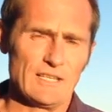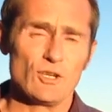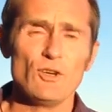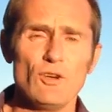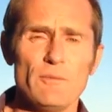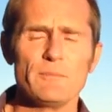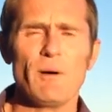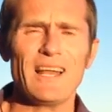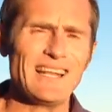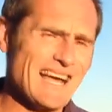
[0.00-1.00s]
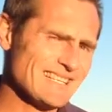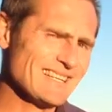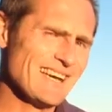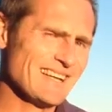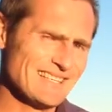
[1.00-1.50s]
termed by
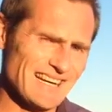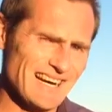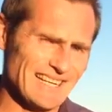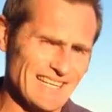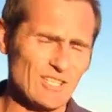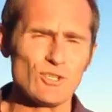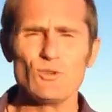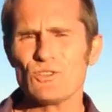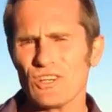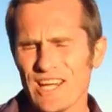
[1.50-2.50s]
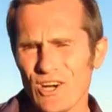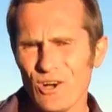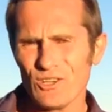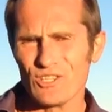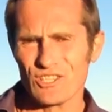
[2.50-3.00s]
Latané and Daly, two
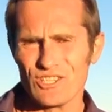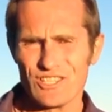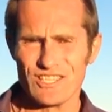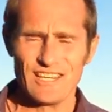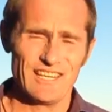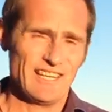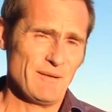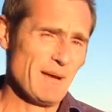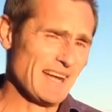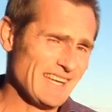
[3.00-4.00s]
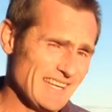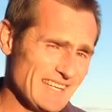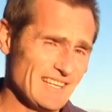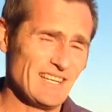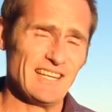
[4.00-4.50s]
psychologists back
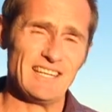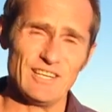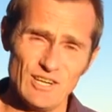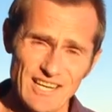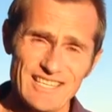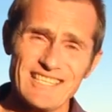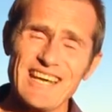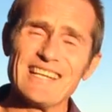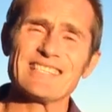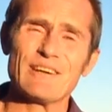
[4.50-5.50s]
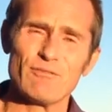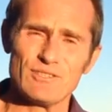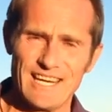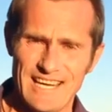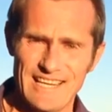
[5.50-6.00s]
in the United States several
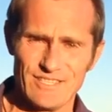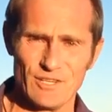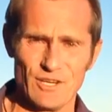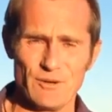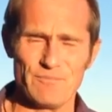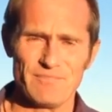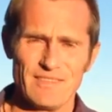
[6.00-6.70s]
decades ago.